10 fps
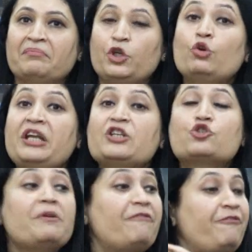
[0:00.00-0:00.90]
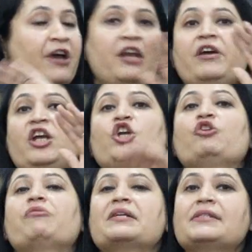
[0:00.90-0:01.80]
You need to be very, very
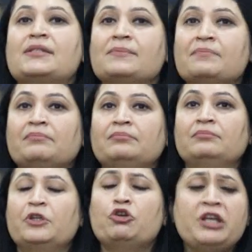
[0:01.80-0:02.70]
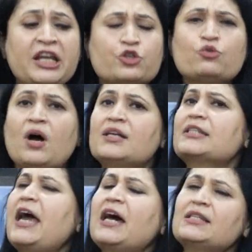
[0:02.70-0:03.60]
curious. You need to
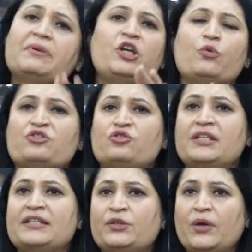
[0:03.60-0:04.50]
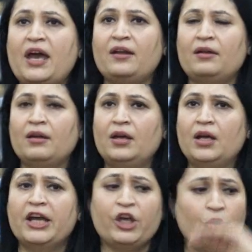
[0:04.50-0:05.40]
ask as many questions as you can.
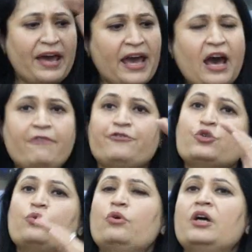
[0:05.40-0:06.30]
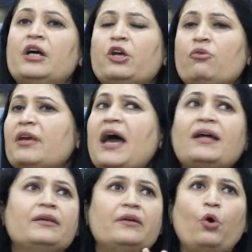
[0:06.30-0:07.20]
You have to,
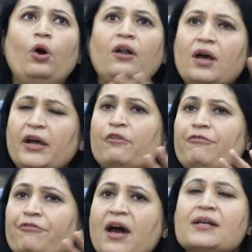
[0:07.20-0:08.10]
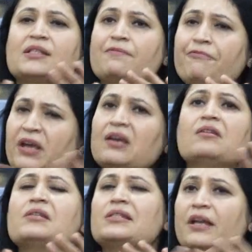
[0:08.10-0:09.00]
gather all kind of facts,
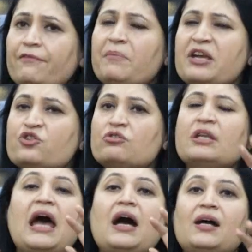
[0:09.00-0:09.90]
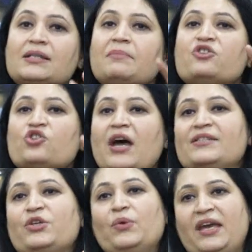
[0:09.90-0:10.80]
figures, information as much
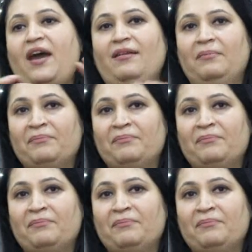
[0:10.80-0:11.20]
as you can